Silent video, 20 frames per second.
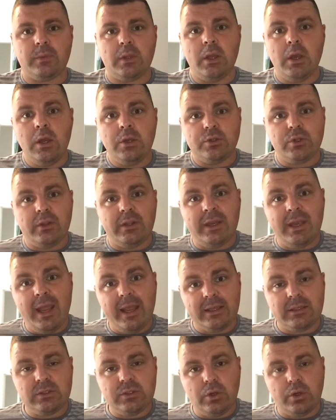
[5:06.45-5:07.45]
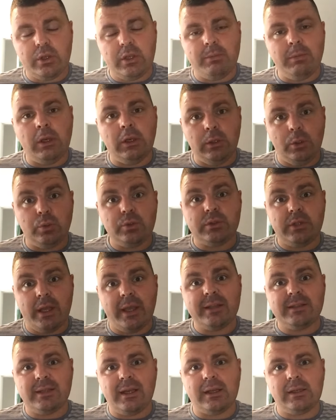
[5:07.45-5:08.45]
So the next document looks at
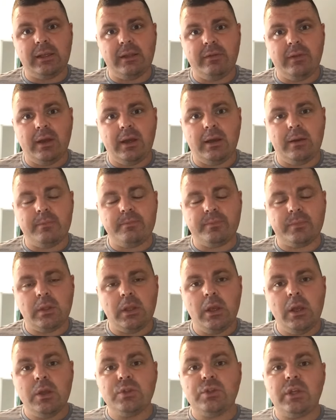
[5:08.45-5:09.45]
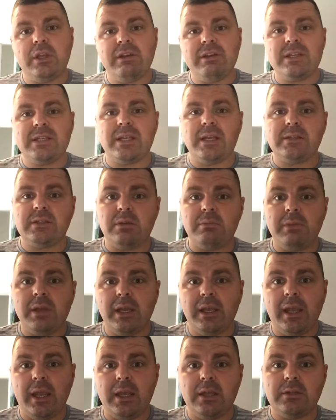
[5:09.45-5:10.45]
exactly that. So your assessor may
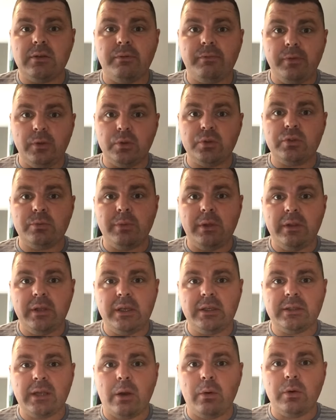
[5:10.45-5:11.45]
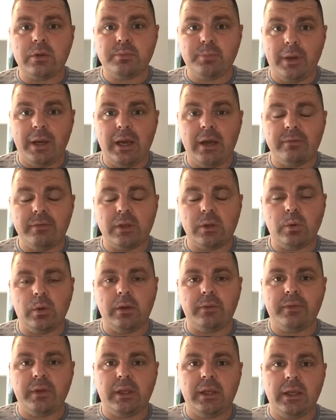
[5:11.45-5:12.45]
get you to fill some of these out as part of your
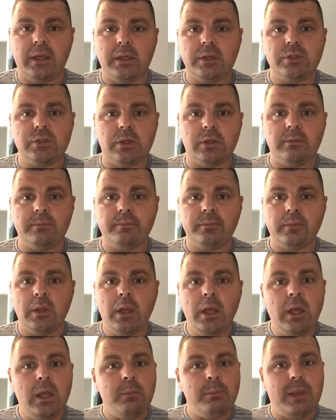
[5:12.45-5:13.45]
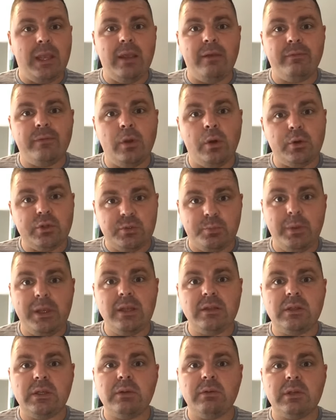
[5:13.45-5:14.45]
qualification, but if not, speak
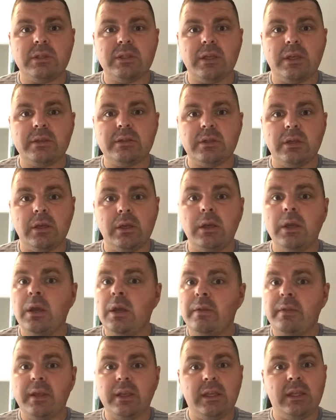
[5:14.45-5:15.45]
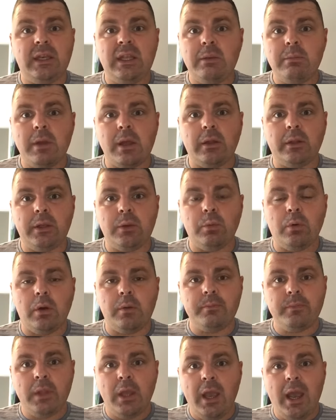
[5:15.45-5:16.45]
to your assessor, they can email you one,
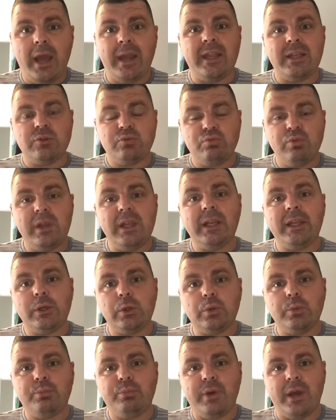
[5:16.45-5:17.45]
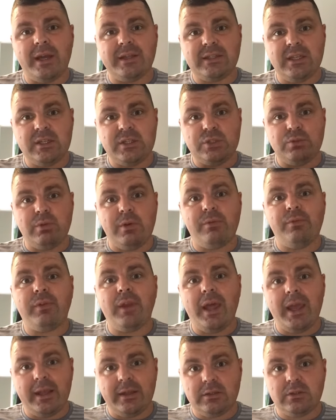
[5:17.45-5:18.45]
and it's really good practice to
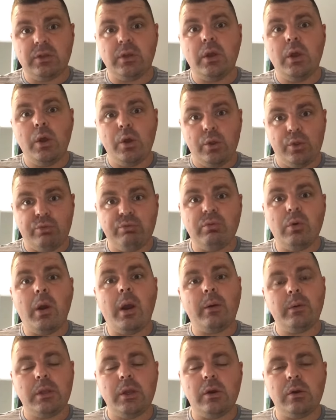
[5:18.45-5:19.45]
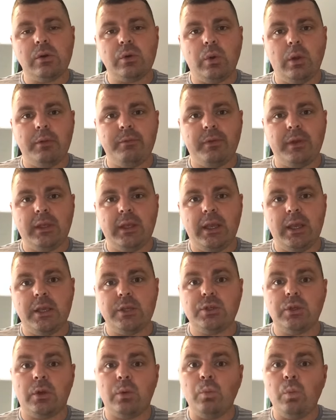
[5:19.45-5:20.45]
reflect throughout your qualification
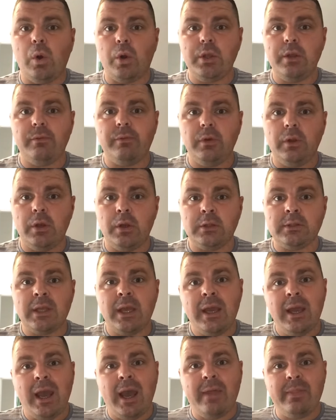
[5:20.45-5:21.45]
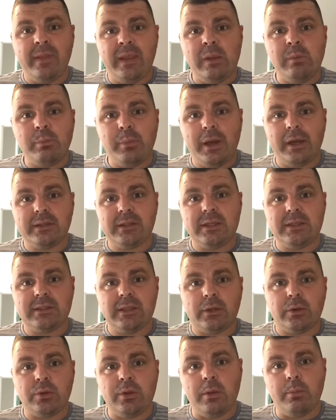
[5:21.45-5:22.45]
on what you've learned and the impact it's had
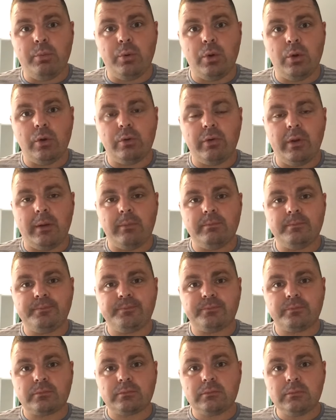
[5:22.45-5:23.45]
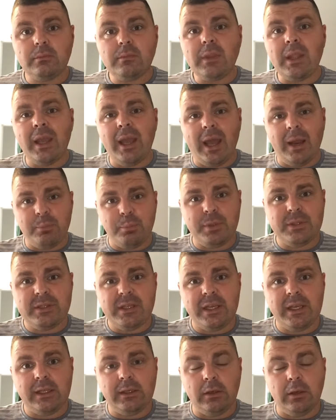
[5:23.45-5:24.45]
on your programme, and
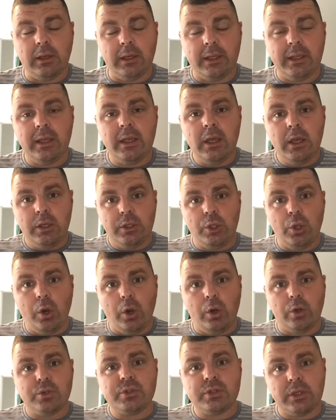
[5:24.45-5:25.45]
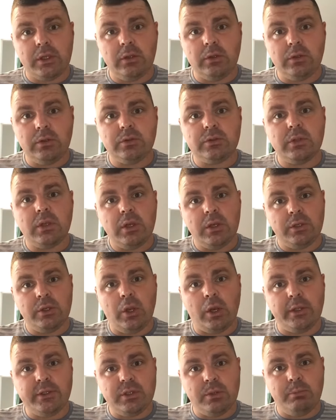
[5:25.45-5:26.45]
particularly your skills,
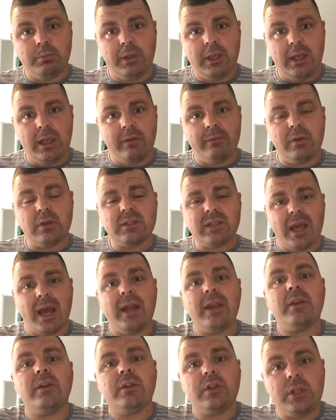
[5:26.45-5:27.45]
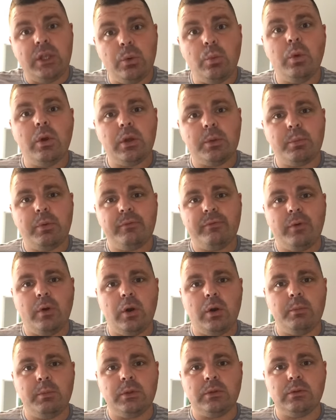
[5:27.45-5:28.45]
knowledge and behaviours and your work
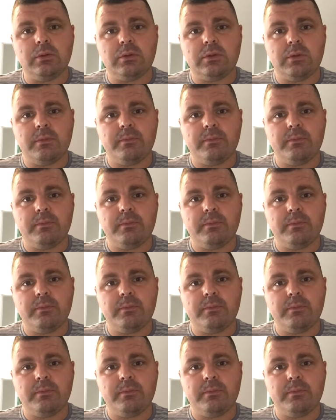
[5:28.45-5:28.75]
performance.